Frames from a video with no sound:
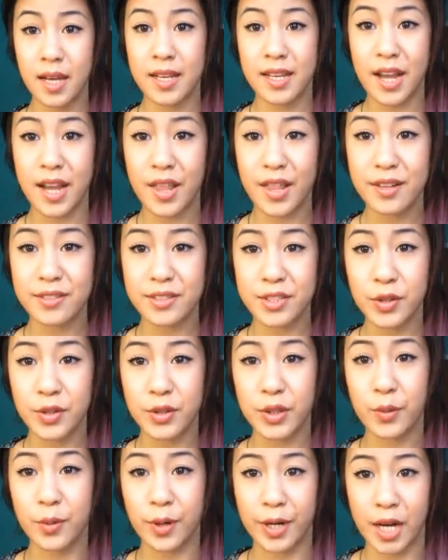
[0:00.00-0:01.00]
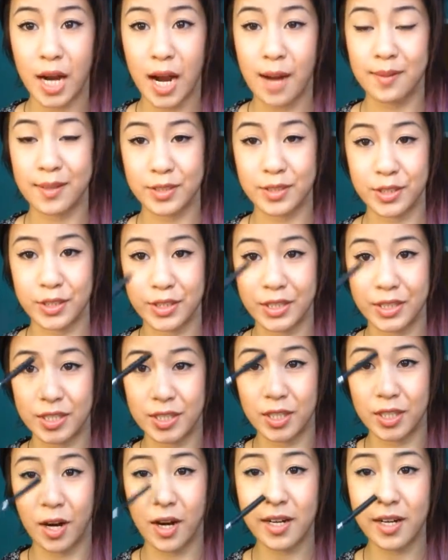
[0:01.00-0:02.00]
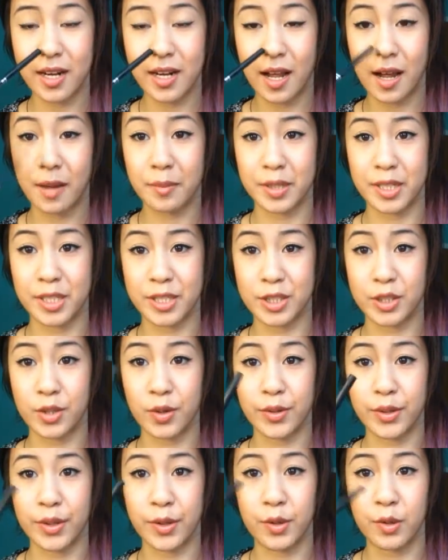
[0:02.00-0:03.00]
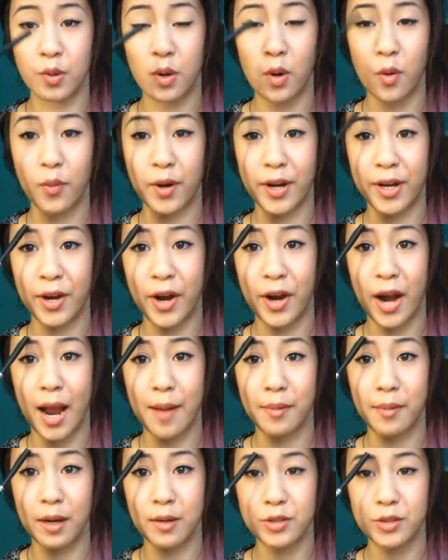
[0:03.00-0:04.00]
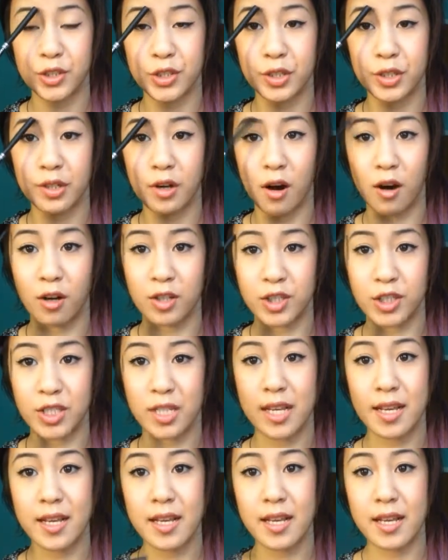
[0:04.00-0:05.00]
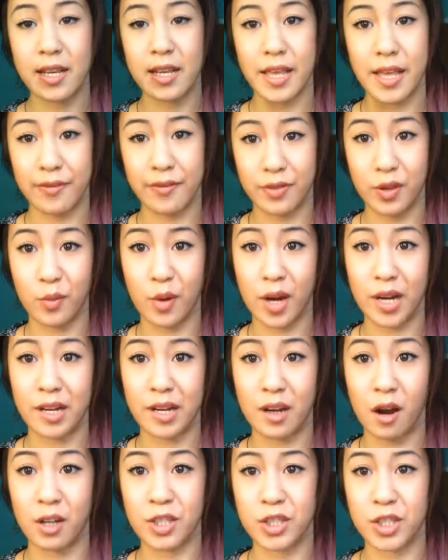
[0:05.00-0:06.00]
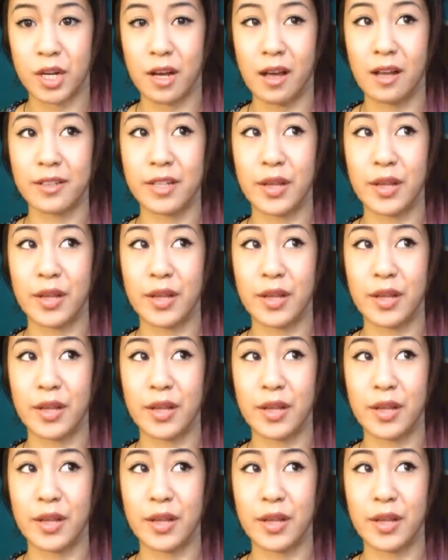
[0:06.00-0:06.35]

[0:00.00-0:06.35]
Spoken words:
Now that I've showed you where your eyebrows should start, I'm going to show you where your eyebrows should arch if you want an arch at all.